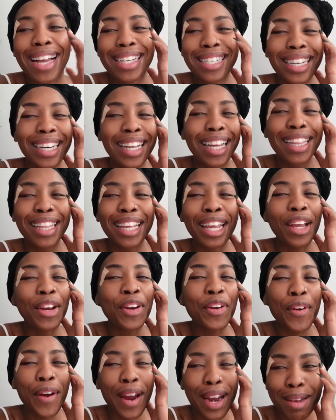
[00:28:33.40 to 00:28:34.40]
I did get the
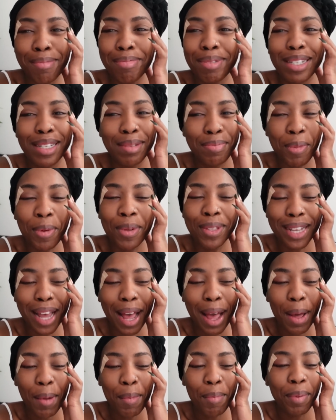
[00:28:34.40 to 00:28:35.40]
incredibly small
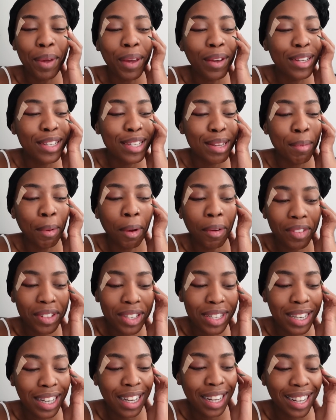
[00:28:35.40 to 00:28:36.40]
tub because I'm
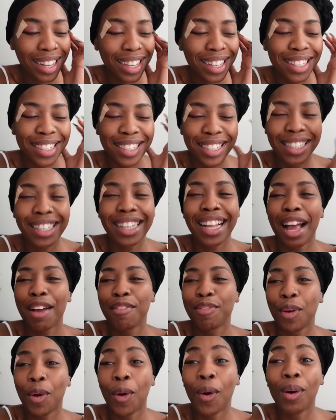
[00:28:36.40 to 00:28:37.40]
obviously still
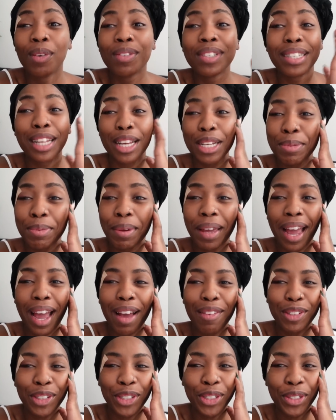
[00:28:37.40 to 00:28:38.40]
have goals. Next week I
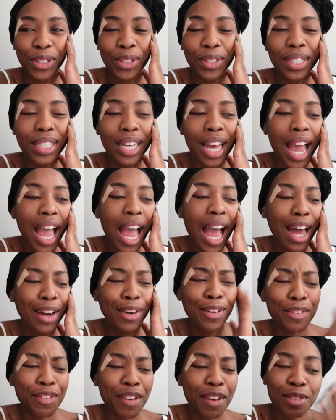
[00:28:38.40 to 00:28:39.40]
have a shoot. I
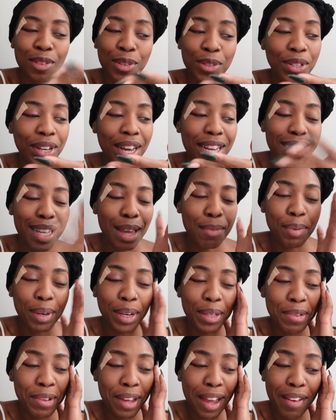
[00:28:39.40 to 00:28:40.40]
don't know if I've told you guys that, but
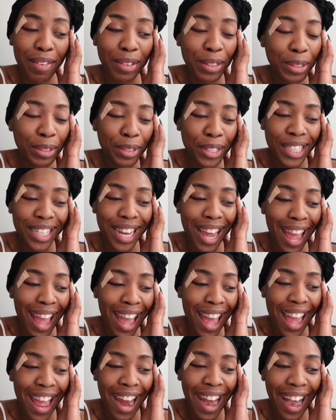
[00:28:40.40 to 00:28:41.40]
next week I have a shoot,
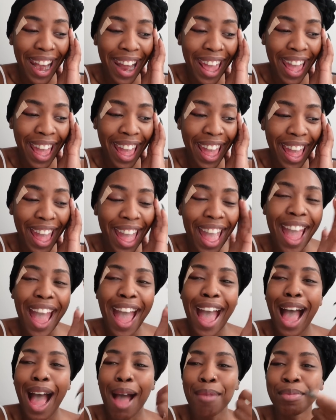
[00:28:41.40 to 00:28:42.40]
and
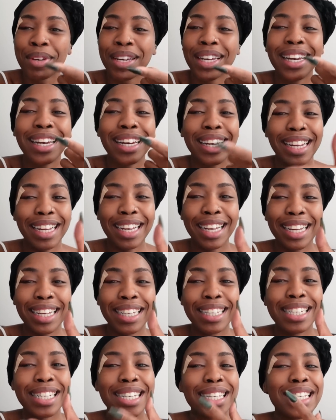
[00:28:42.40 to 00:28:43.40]
I'm gonna
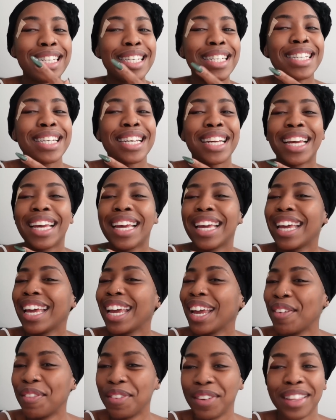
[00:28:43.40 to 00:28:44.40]
need
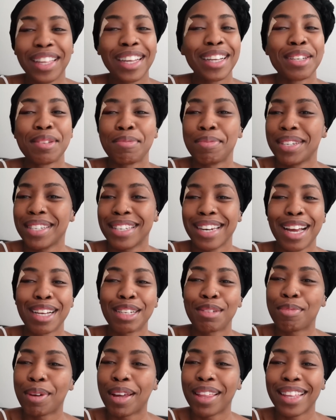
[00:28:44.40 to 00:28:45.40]
everything to be
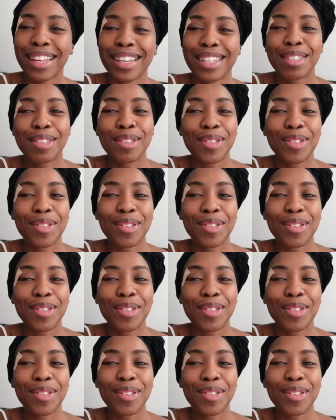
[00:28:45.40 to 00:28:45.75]
snatched by then.